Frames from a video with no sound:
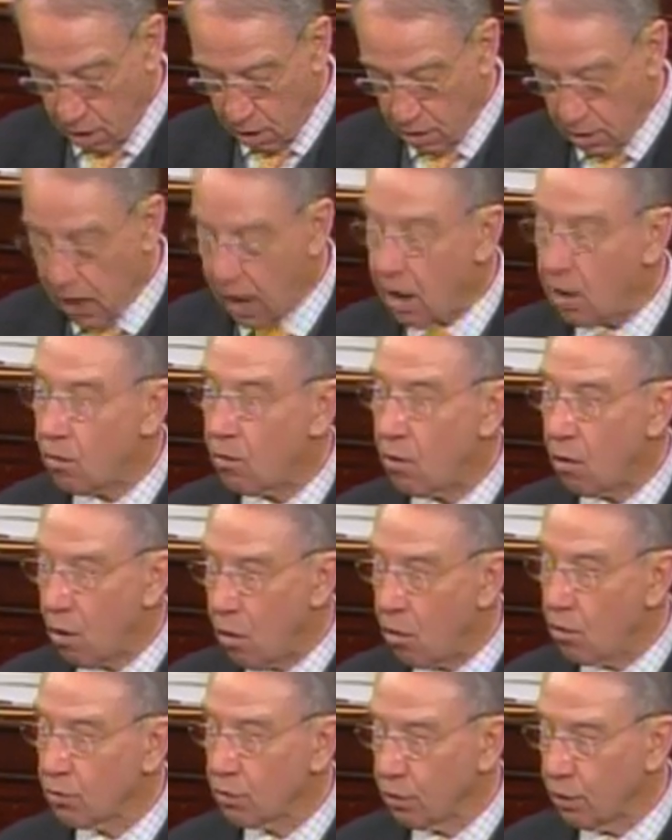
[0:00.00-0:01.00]
are now
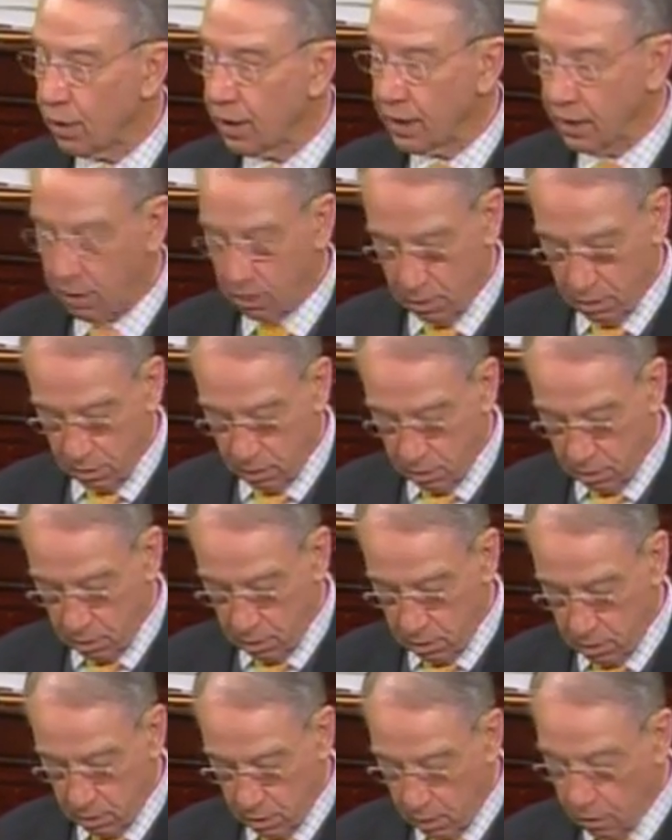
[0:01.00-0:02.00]
altering
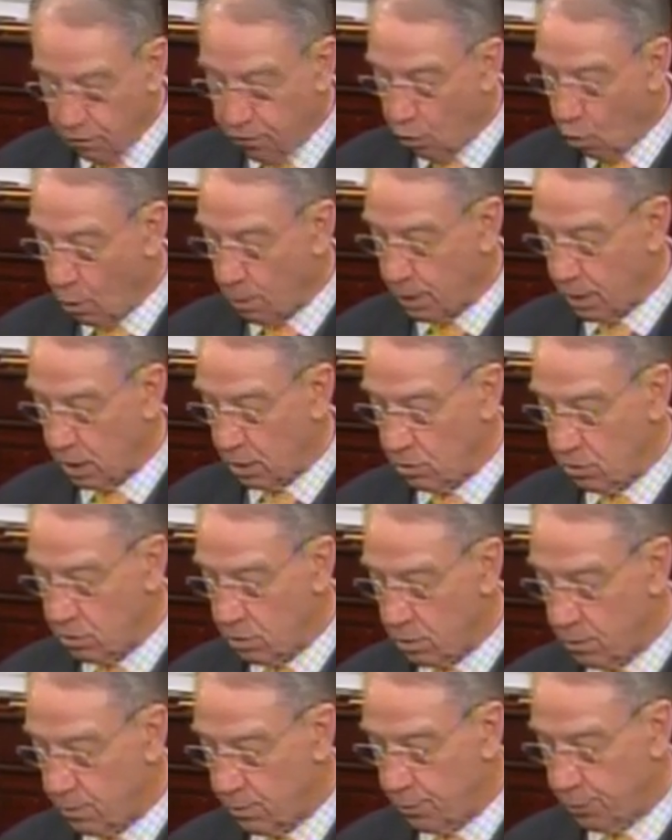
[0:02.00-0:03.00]
their
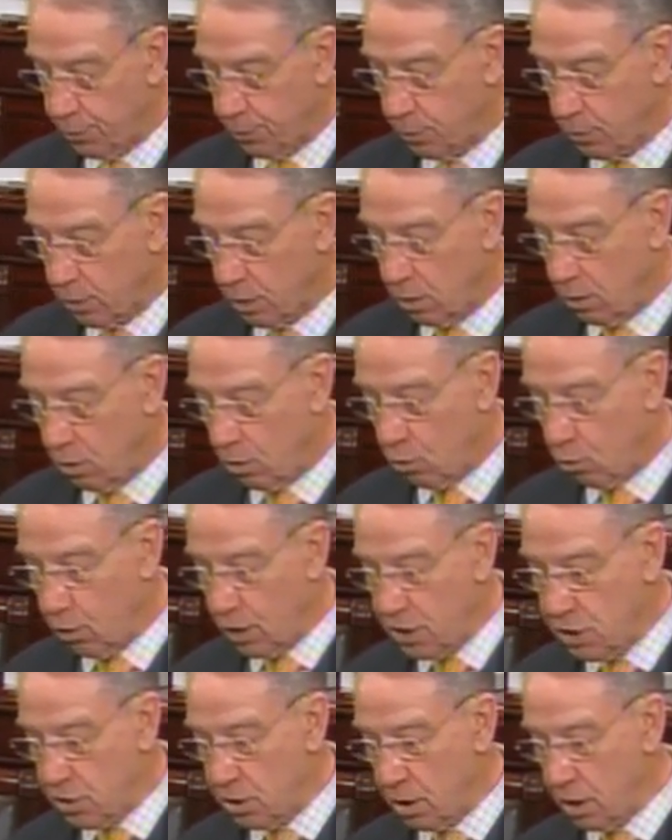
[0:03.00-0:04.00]
formulas.
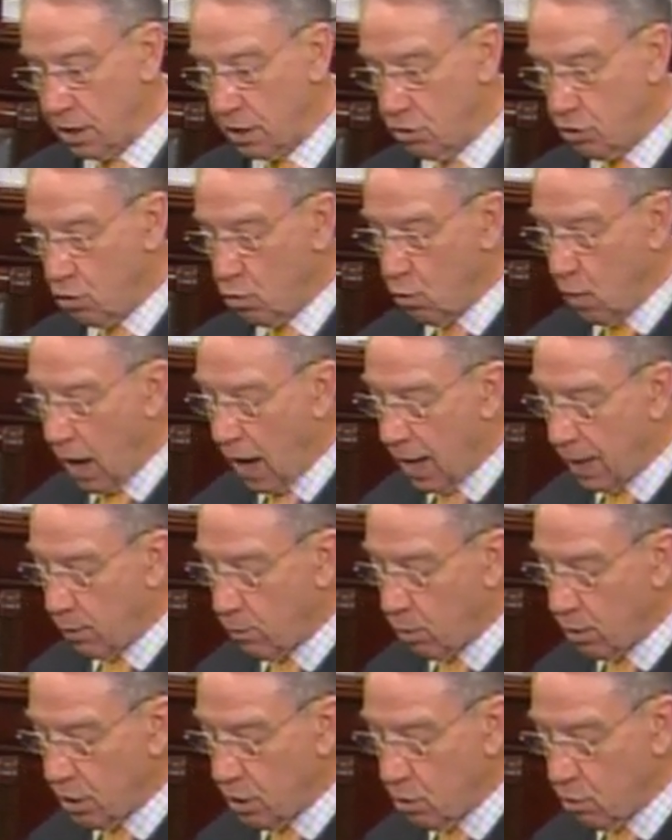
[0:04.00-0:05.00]
Recently, two
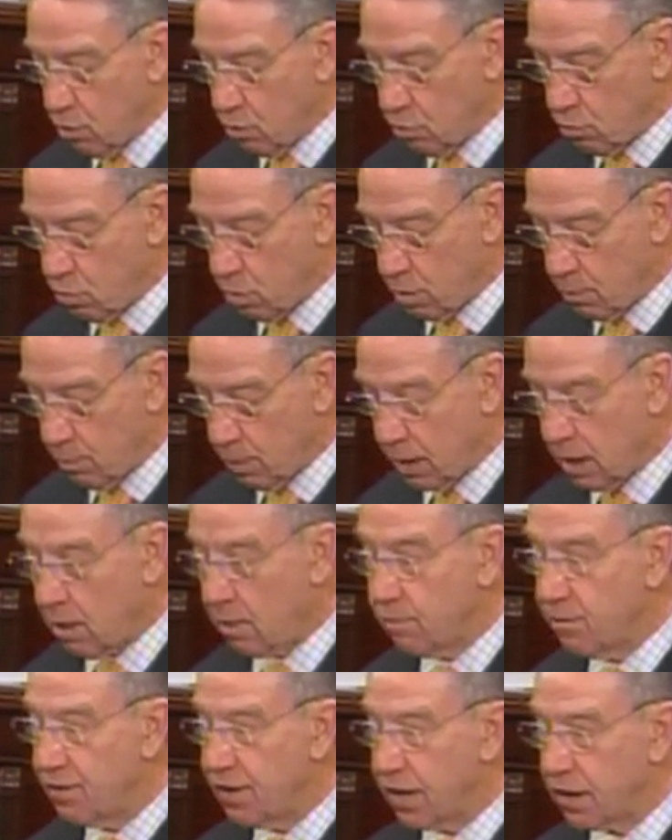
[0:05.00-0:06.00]
Iowa youths have
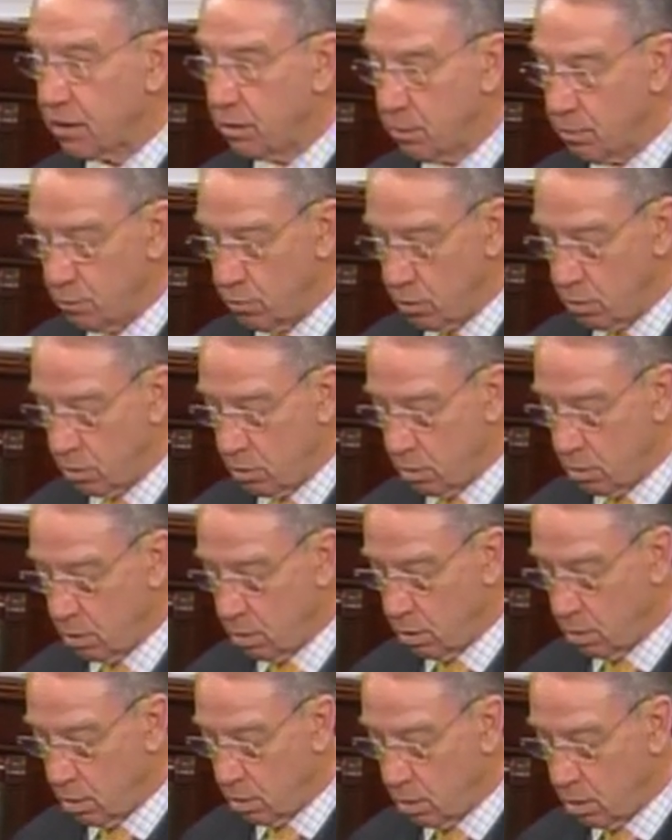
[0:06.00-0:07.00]
become victims
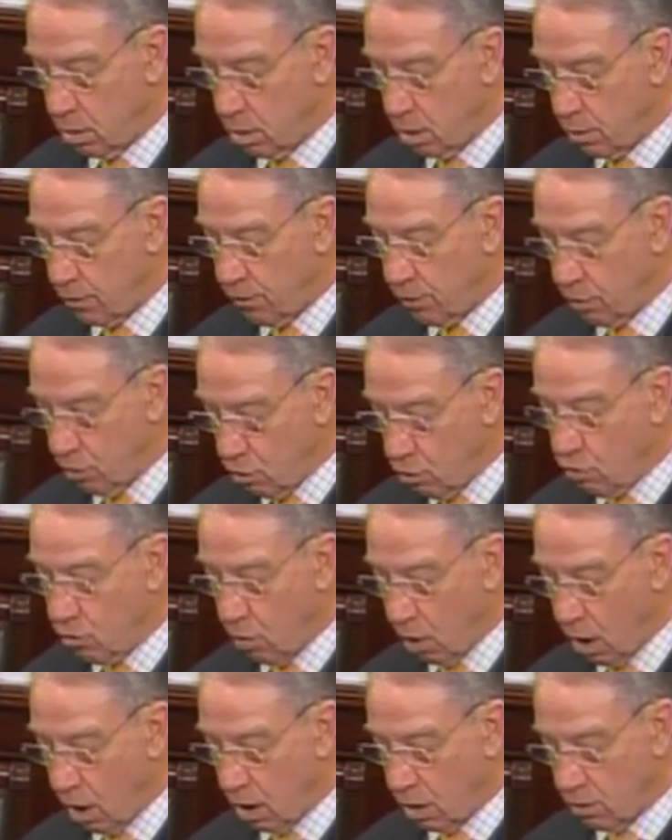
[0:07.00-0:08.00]
of the new
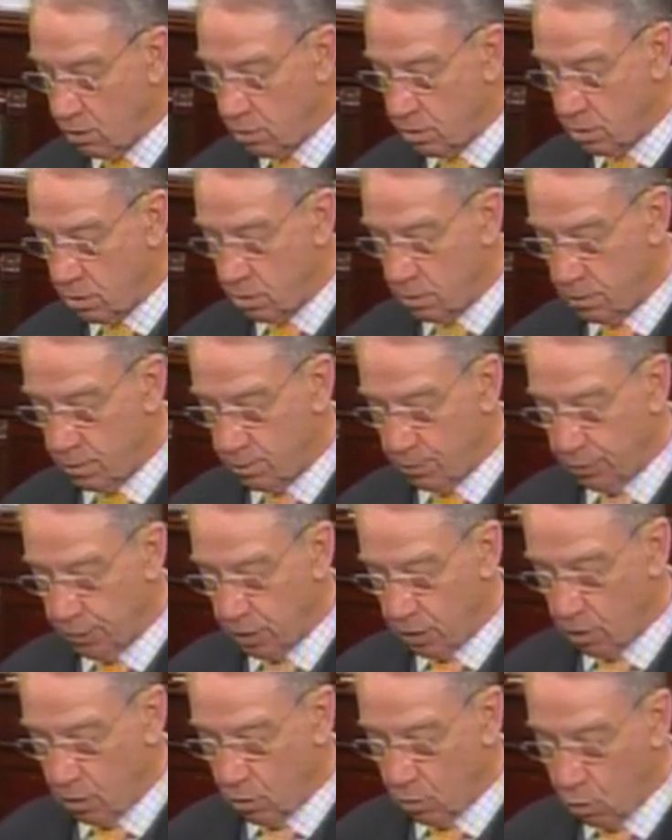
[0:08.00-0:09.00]
drugs.
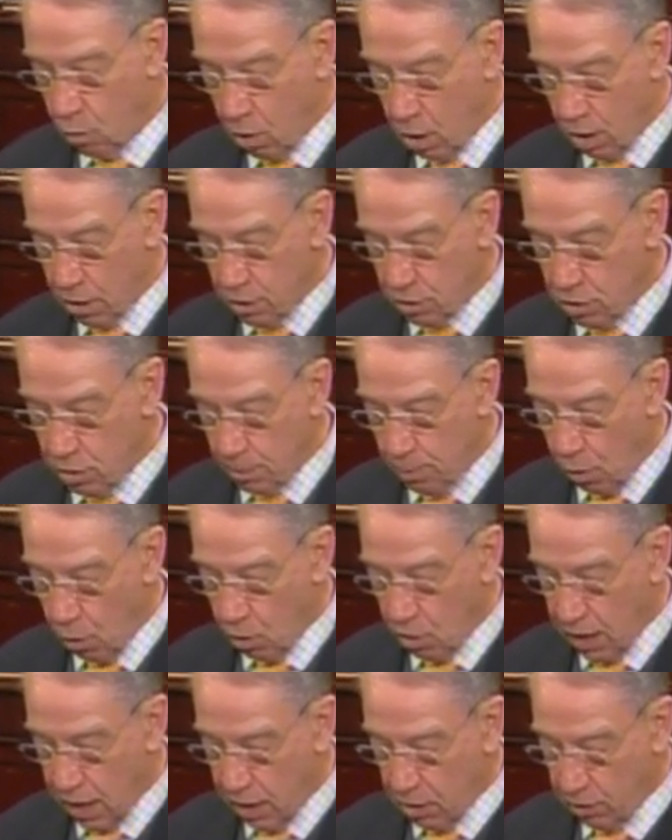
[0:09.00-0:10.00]
One is a
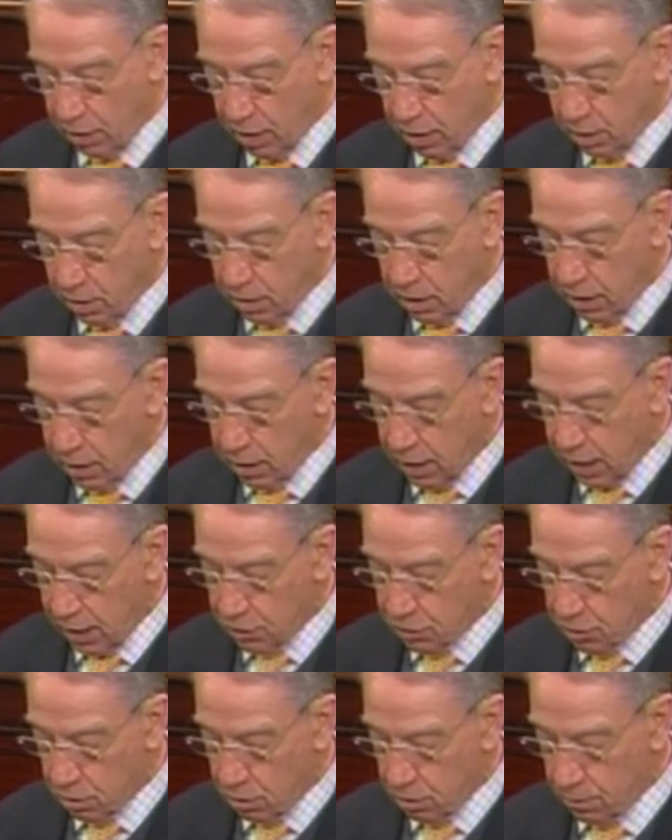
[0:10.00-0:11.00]
Polk County
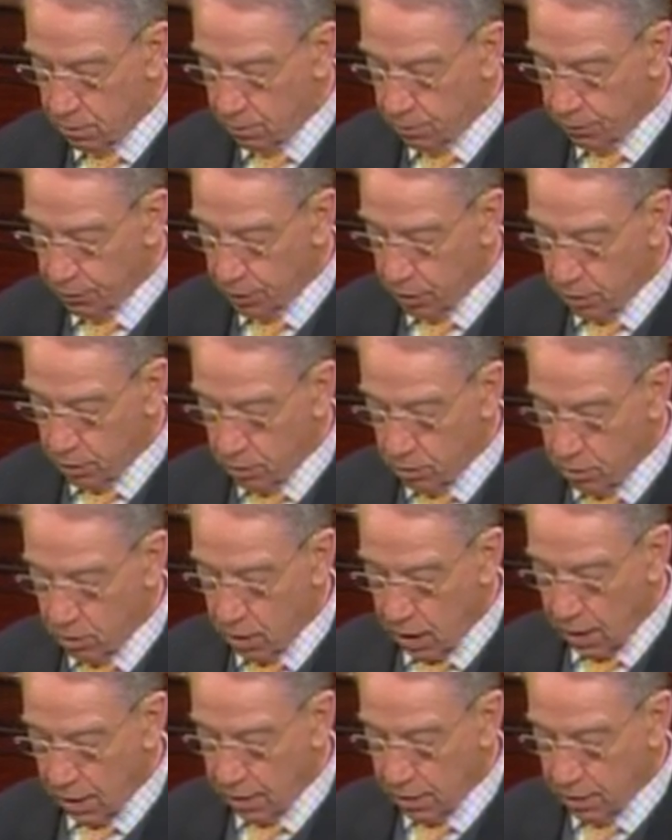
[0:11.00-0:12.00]
teenager who
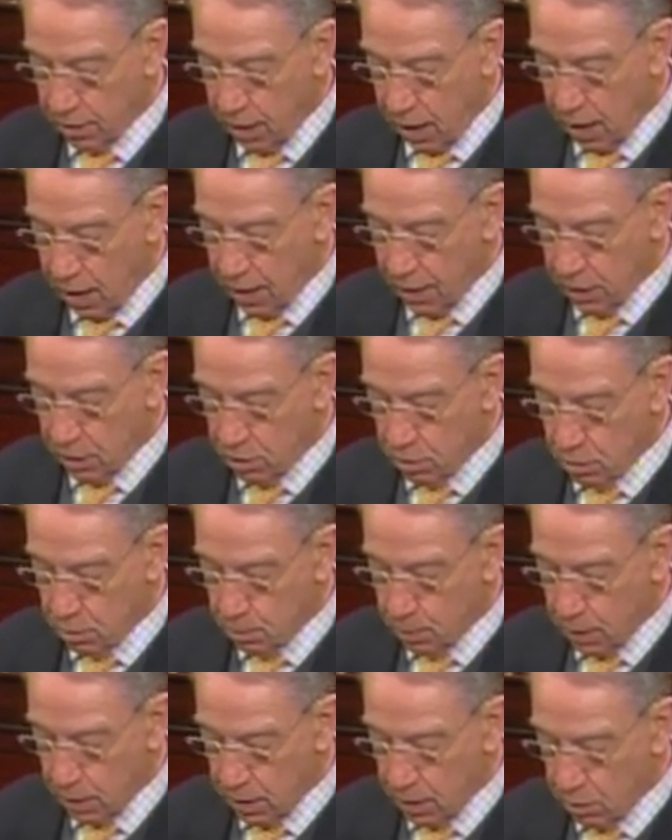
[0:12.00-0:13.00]
got into
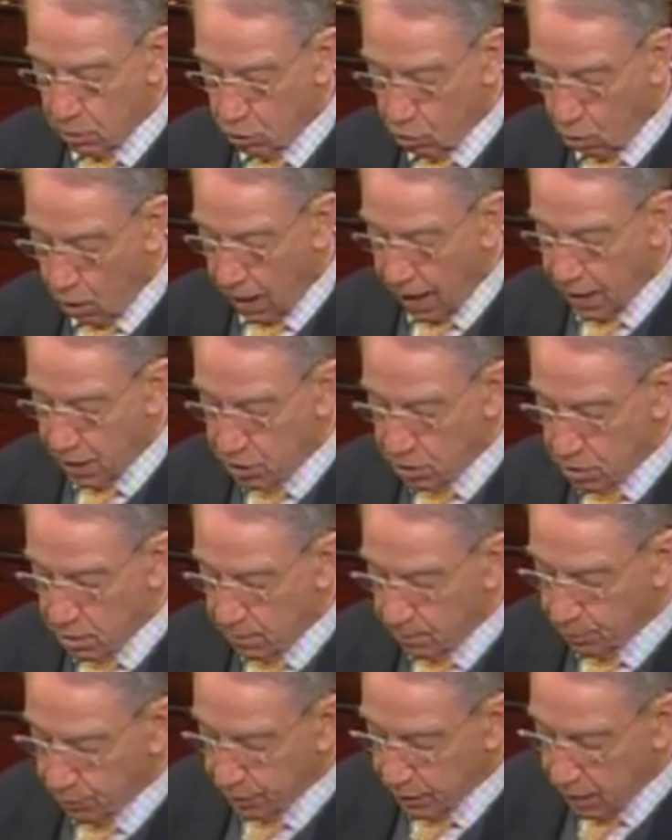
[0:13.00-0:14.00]
high-speed crash
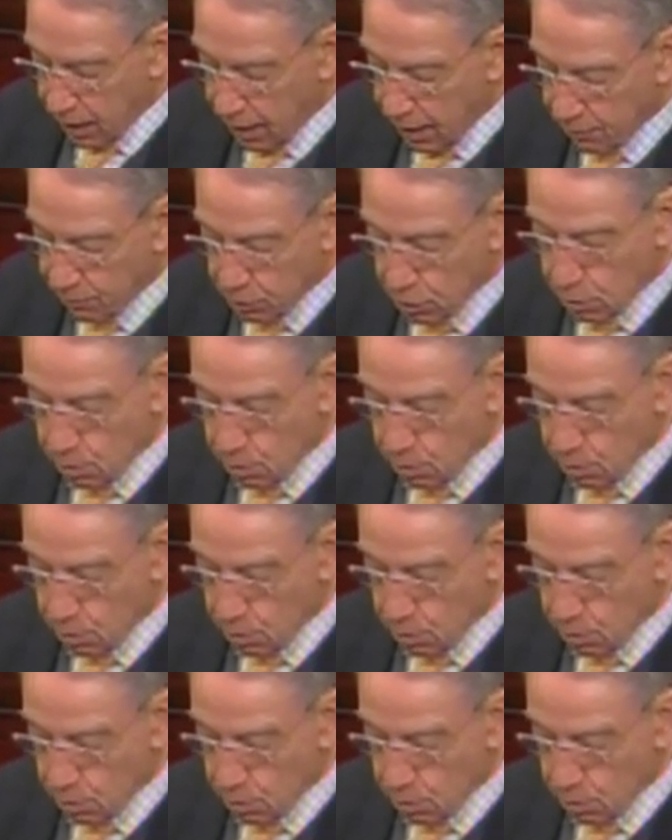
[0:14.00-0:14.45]
after